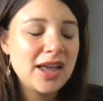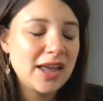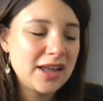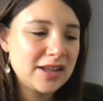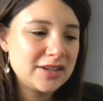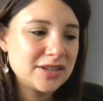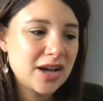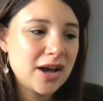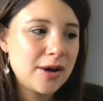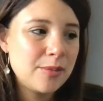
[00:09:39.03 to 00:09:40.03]
and
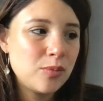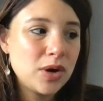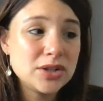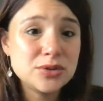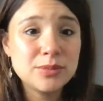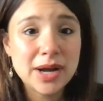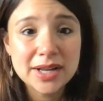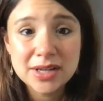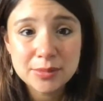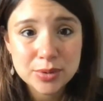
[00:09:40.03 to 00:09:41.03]
what do my
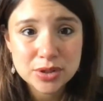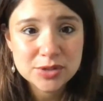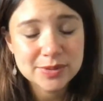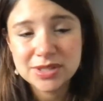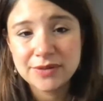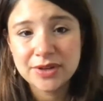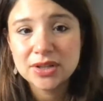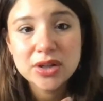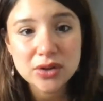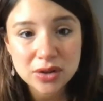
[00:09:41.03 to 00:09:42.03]
numbers
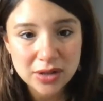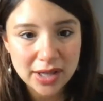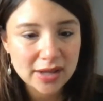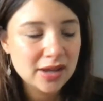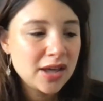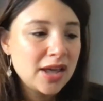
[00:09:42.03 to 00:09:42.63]
specifically look like.